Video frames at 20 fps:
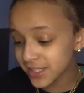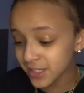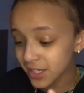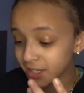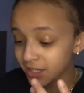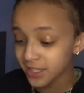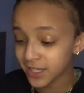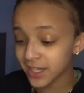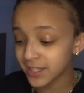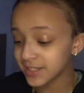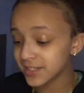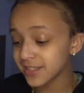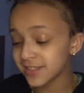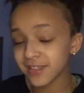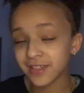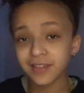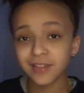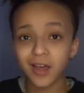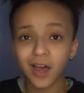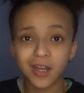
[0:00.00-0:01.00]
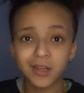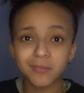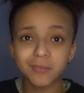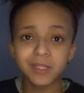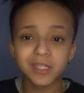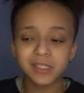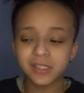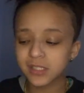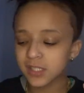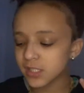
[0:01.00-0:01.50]
Again, it's
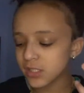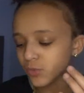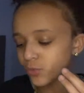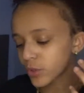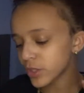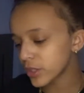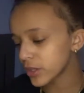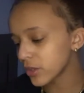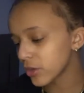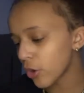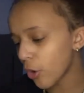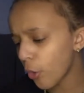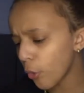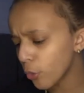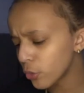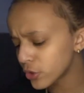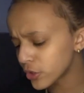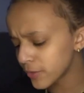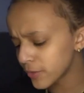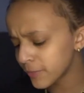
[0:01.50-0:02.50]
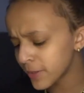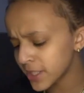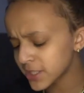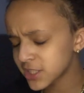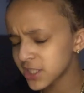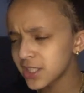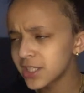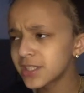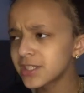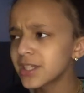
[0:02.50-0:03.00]
anonymous. This is one of the older
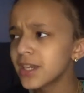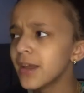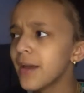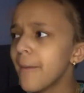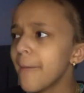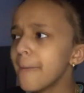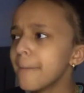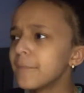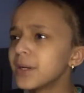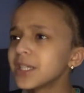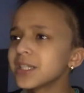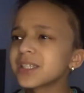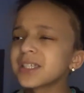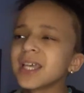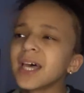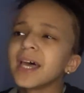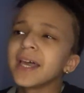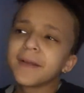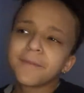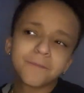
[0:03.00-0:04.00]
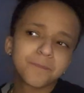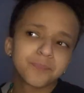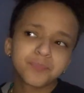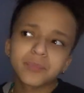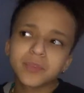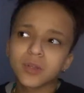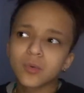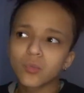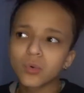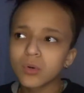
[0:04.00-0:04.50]
message, but it's like,
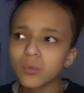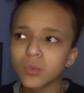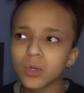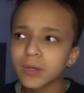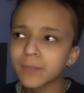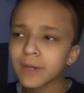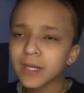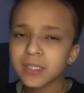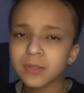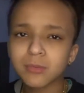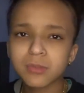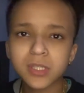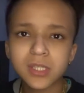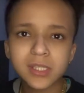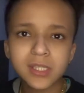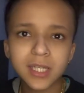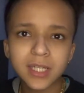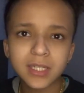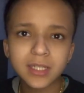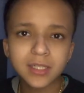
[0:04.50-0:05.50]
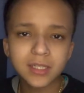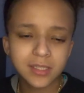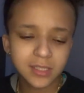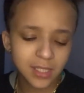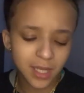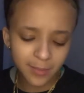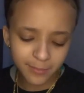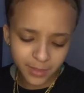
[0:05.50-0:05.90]
what, what am I supposed to say to this? I